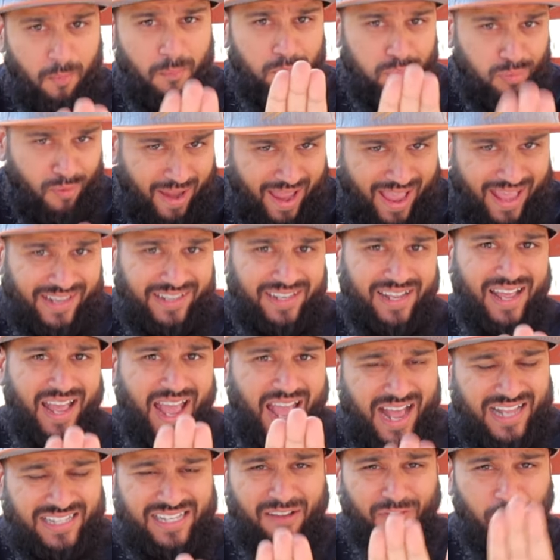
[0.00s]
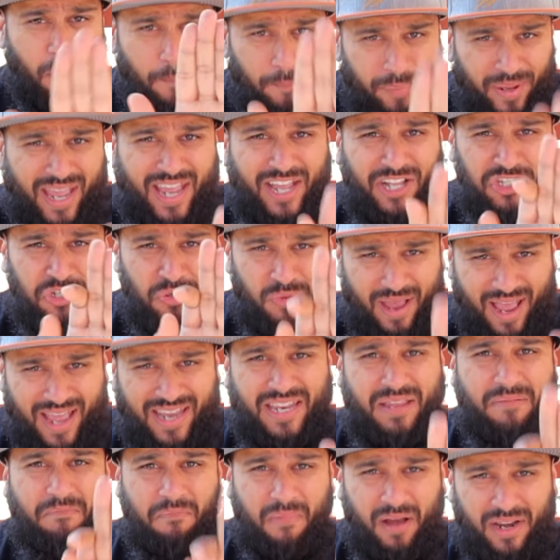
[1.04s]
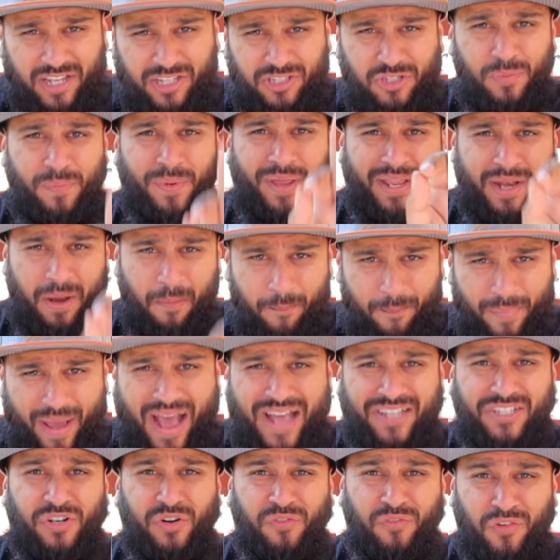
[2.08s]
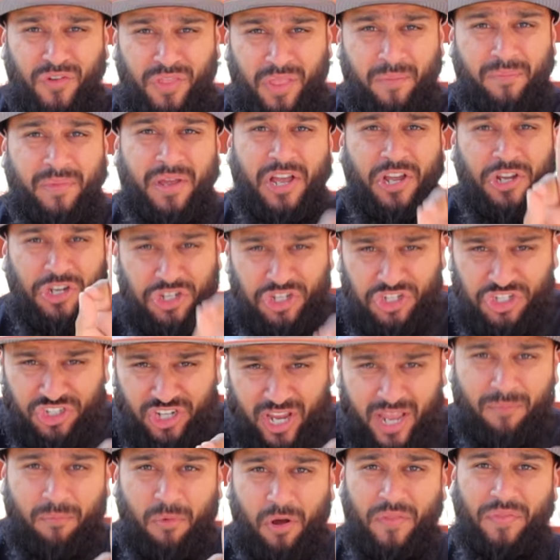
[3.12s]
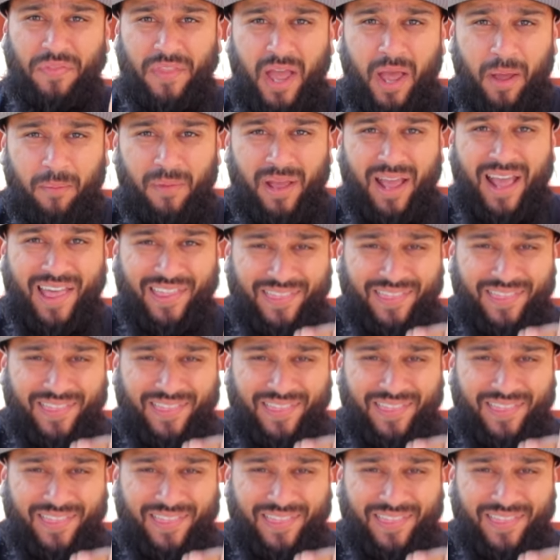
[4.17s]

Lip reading: brand has ever paid you any money to be an ambassador for them, shame on them.